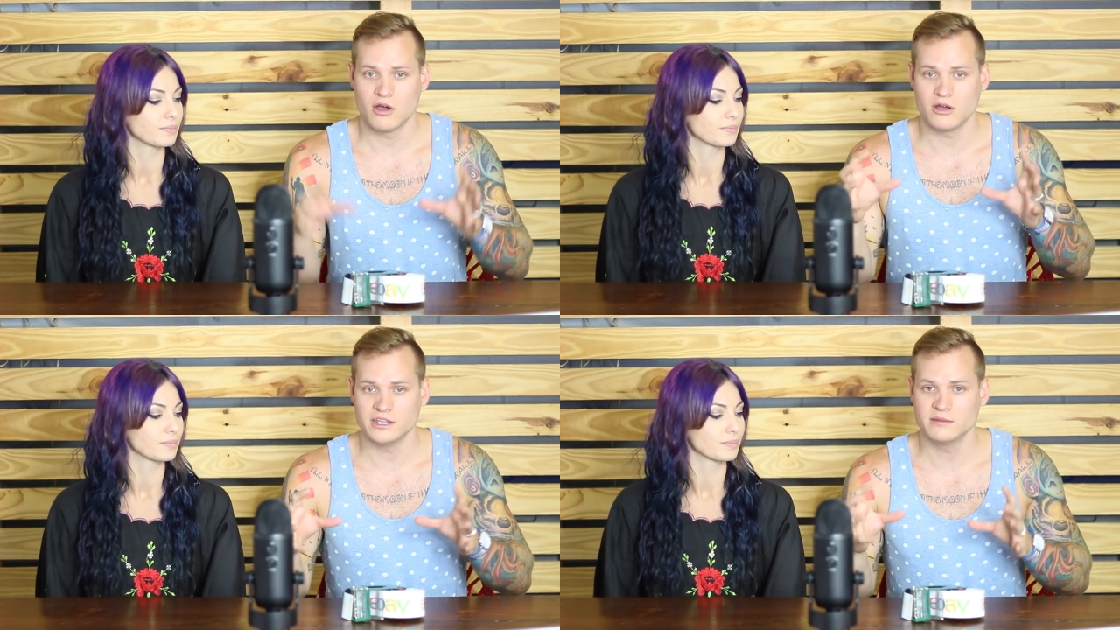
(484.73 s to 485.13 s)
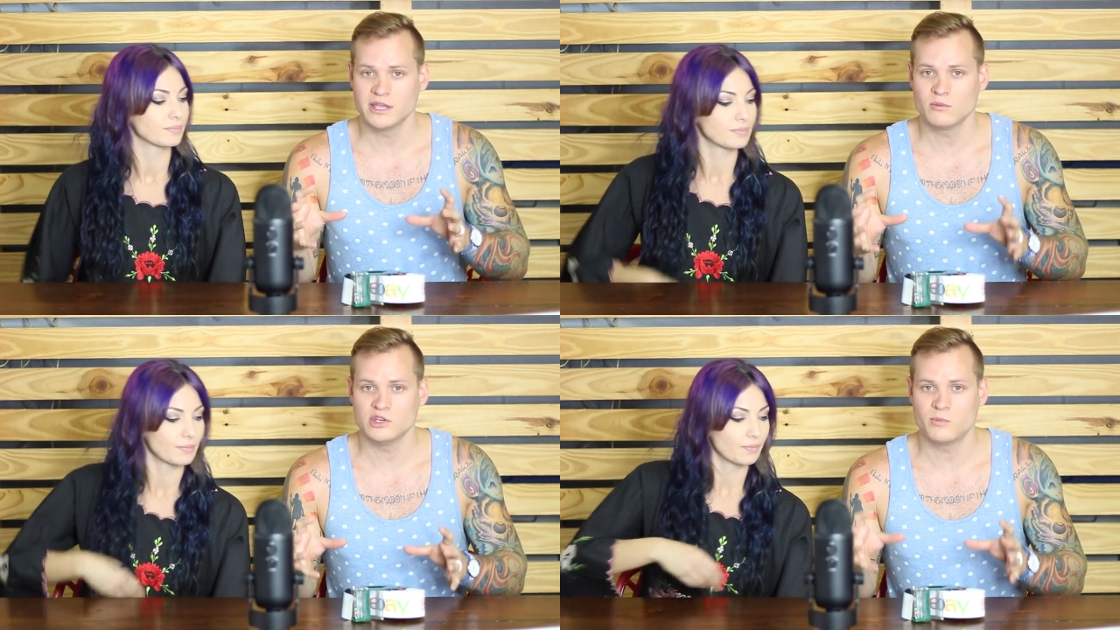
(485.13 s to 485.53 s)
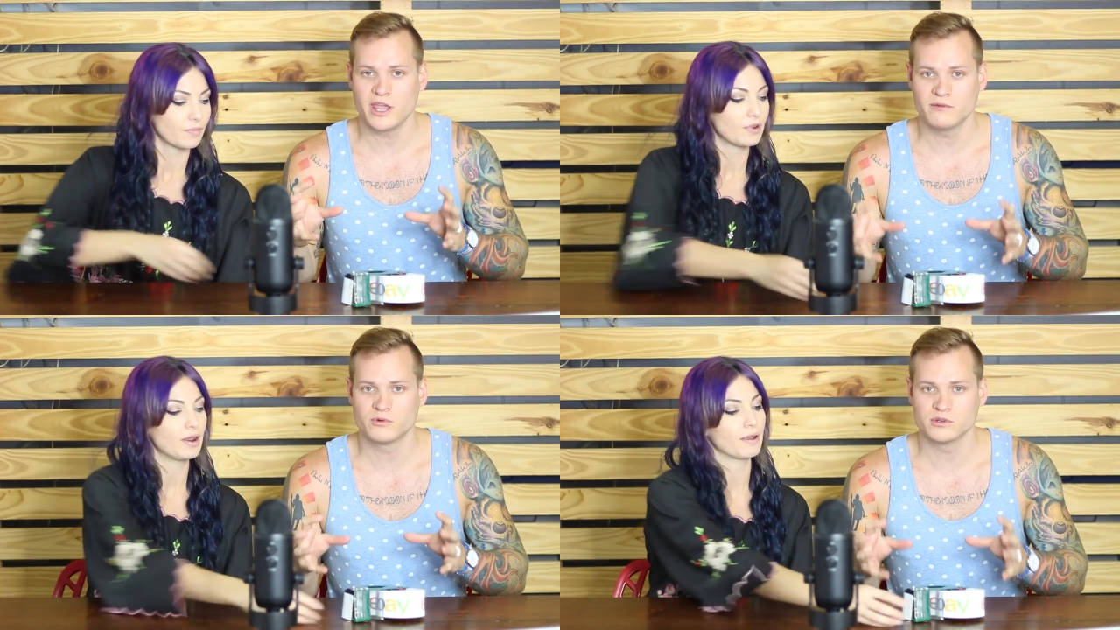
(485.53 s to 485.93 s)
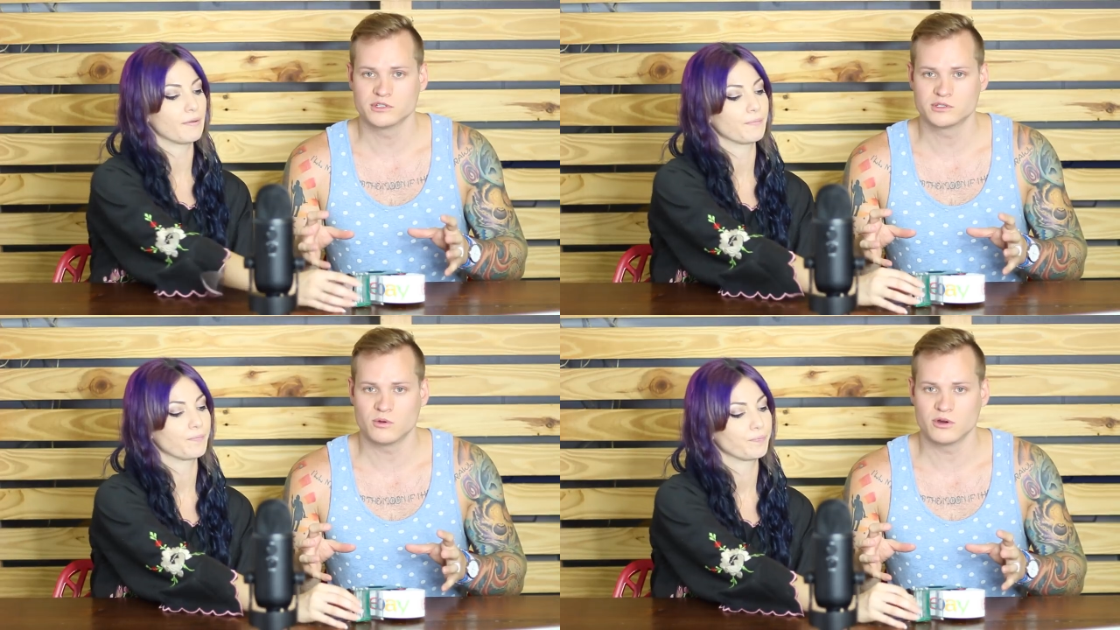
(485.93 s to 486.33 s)
Speaker 1: on ebay when you pay for a
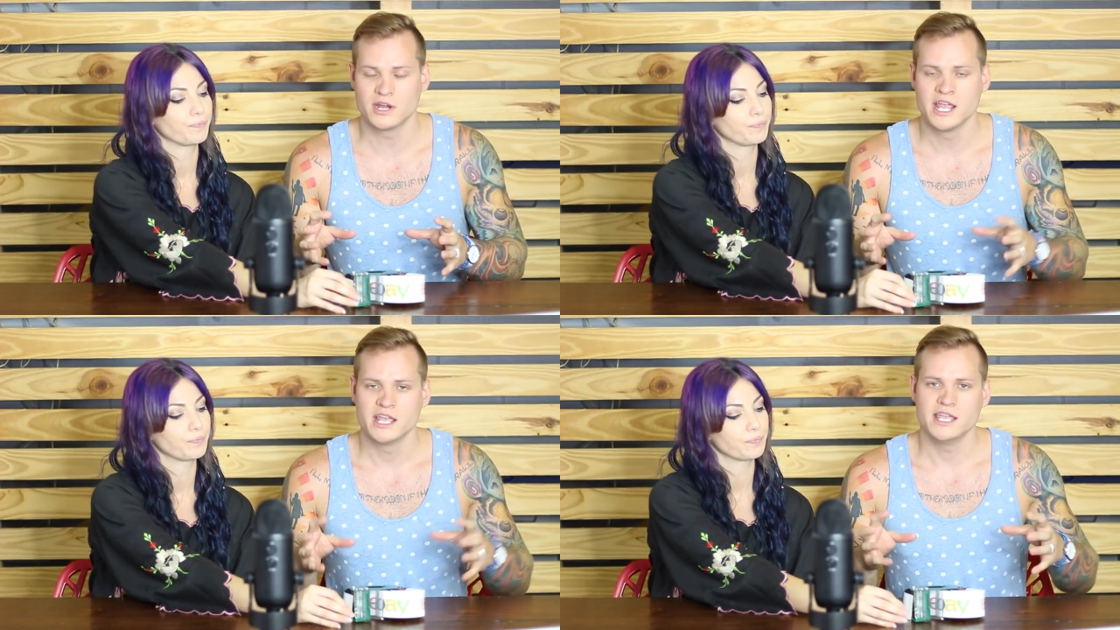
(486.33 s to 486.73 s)
store